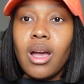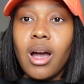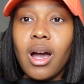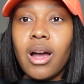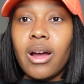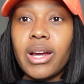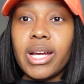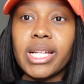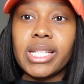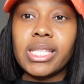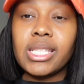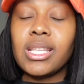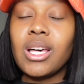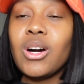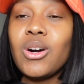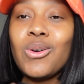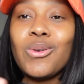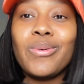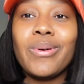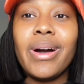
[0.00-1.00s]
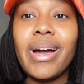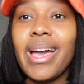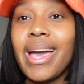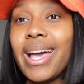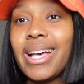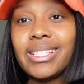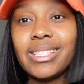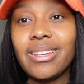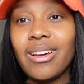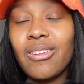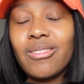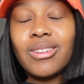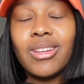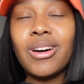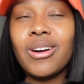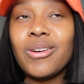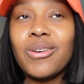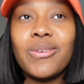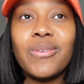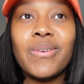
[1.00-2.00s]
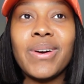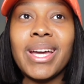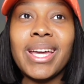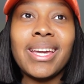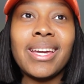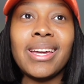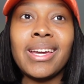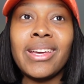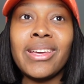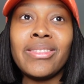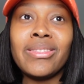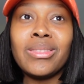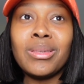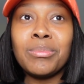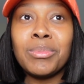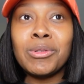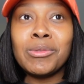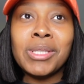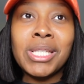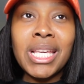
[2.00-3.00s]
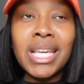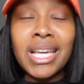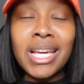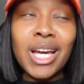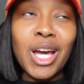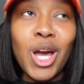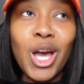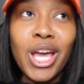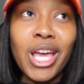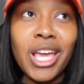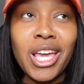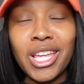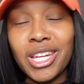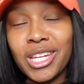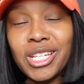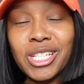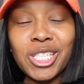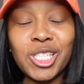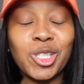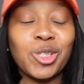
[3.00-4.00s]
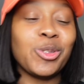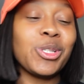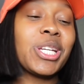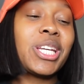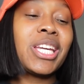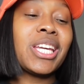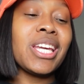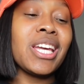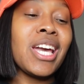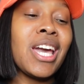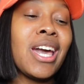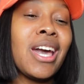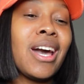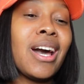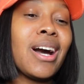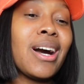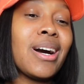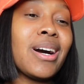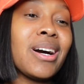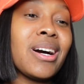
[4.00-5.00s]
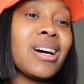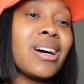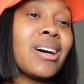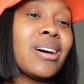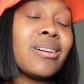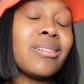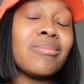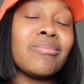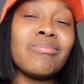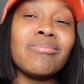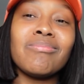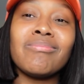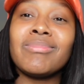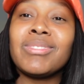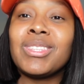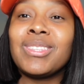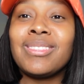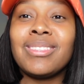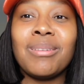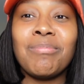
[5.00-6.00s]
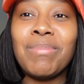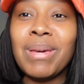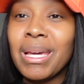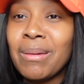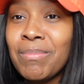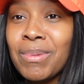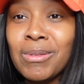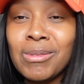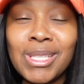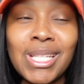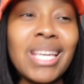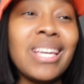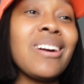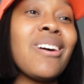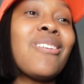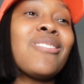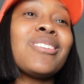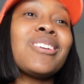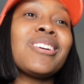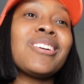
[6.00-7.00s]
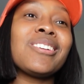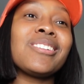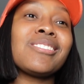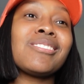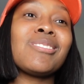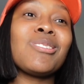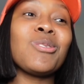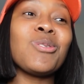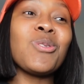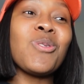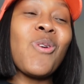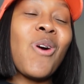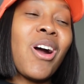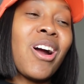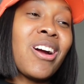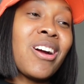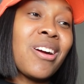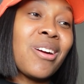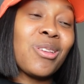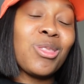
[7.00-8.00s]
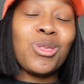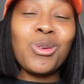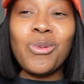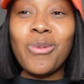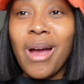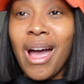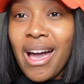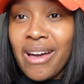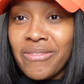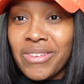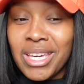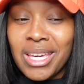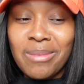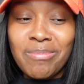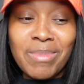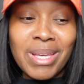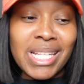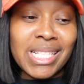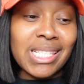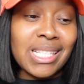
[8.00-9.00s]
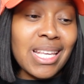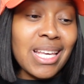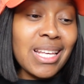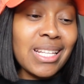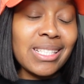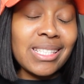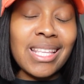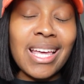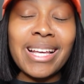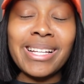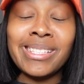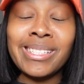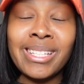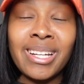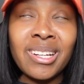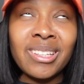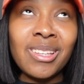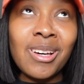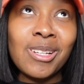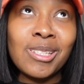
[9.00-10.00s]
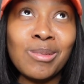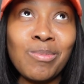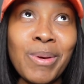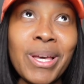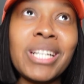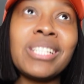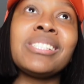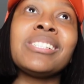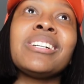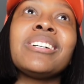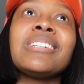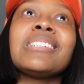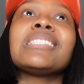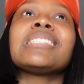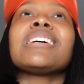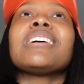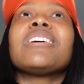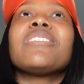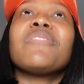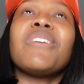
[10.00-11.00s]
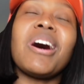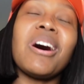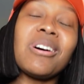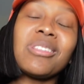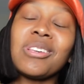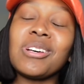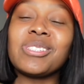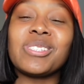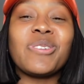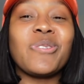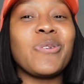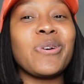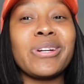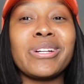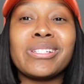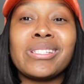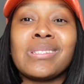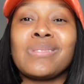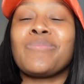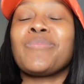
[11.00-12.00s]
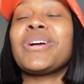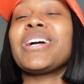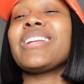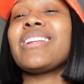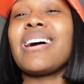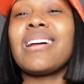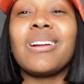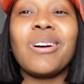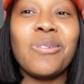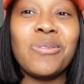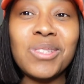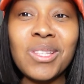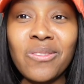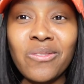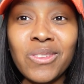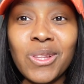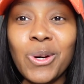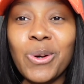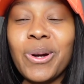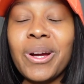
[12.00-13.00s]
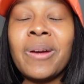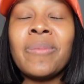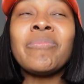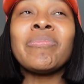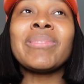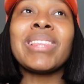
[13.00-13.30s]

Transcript: All right, so as y'all know, in the boutique industry, the big boutique owners who are thriving in business, they share those pictures of all those orders spread out over the floor.